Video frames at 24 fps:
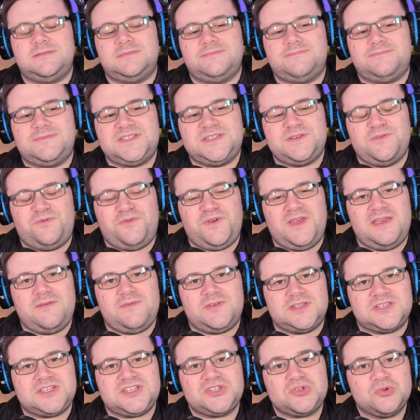to further
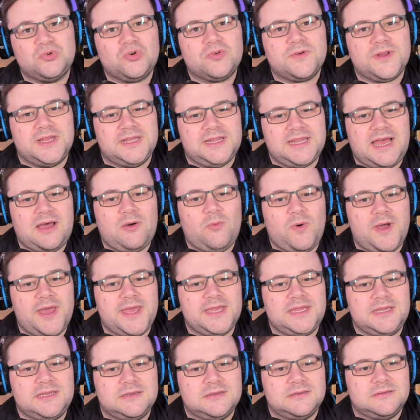the story in that way.